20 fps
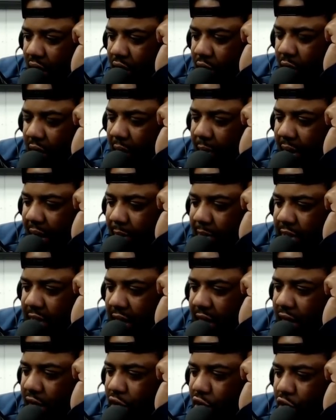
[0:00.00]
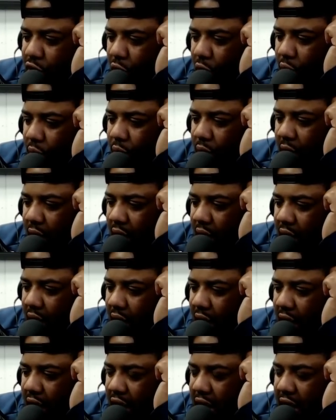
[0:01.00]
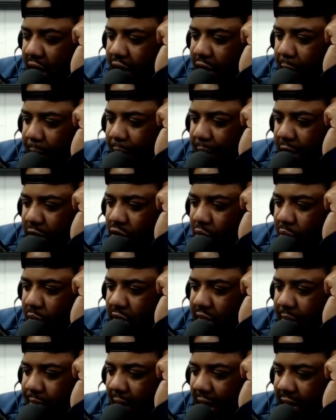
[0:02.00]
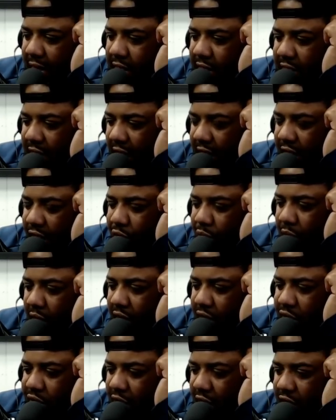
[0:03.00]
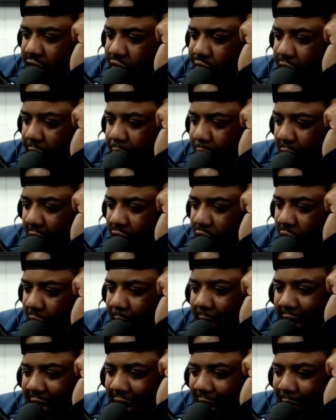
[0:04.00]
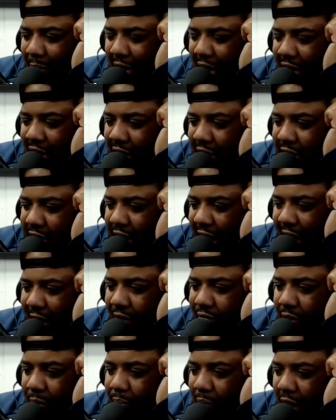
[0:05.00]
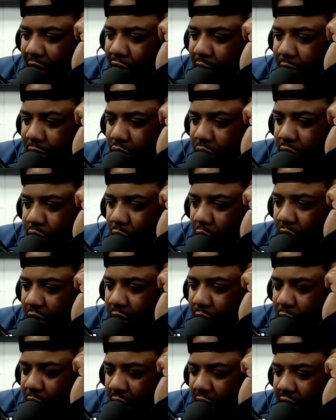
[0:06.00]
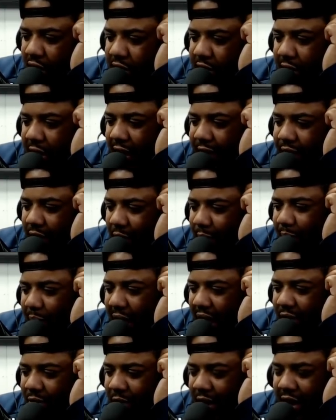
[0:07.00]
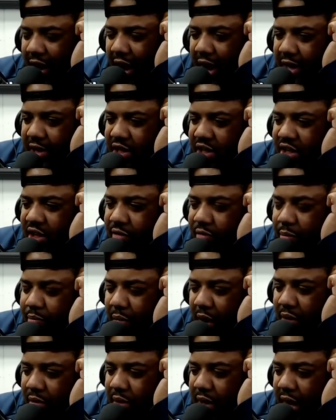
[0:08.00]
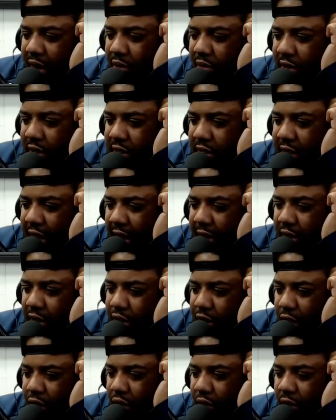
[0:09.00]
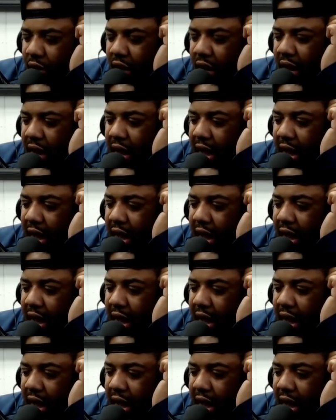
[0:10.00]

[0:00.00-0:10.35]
You get what I'm saying? So it, it depends on what somebody said and you get a chance to rebuttal. It might not be a good time to rebuttal, but you thought it was. Then after the battle, you're like, oh, I shouldn't have rebuttal that or this, that, and the third.